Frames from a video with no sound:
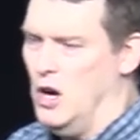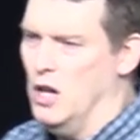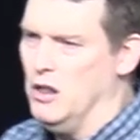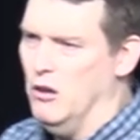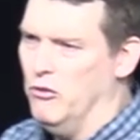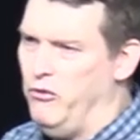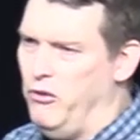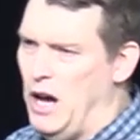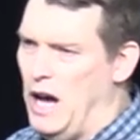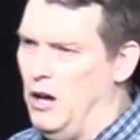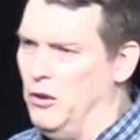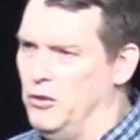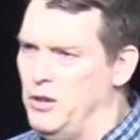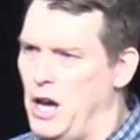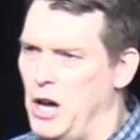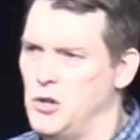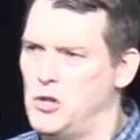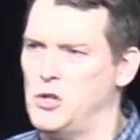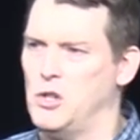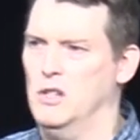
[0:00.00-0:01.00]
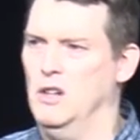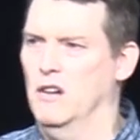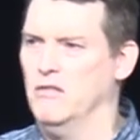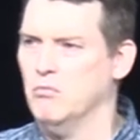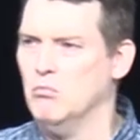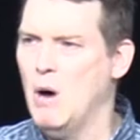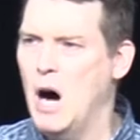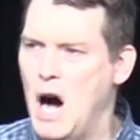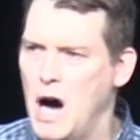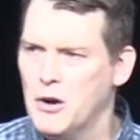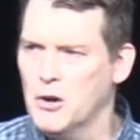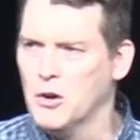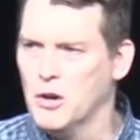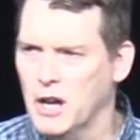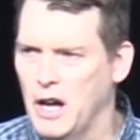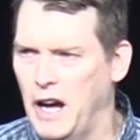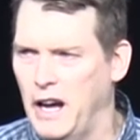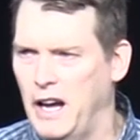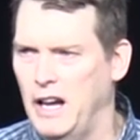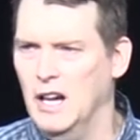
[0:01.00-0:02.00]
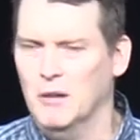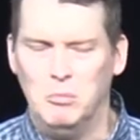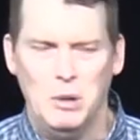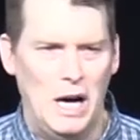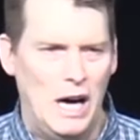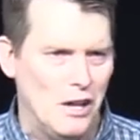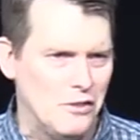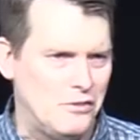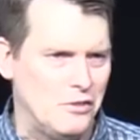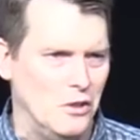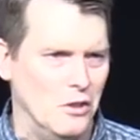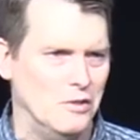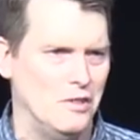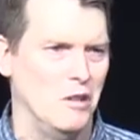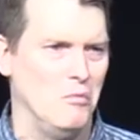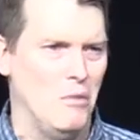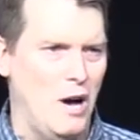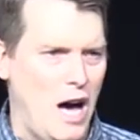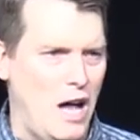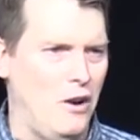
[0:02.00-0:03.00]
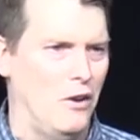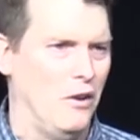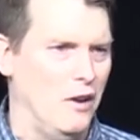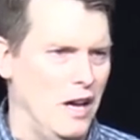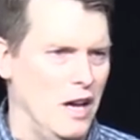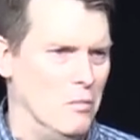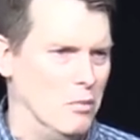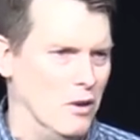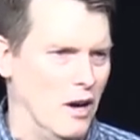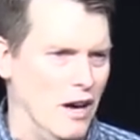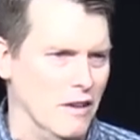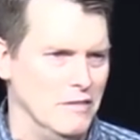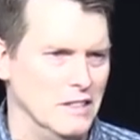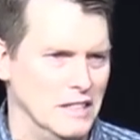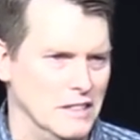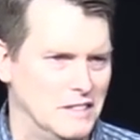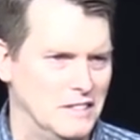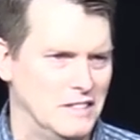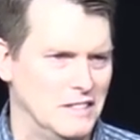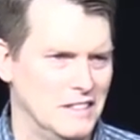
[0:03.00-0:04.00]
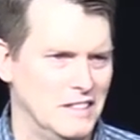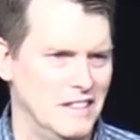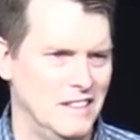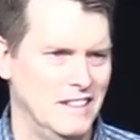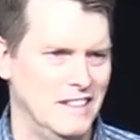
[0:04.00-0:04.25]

on the foundation of modern day apostles and modern day prophets.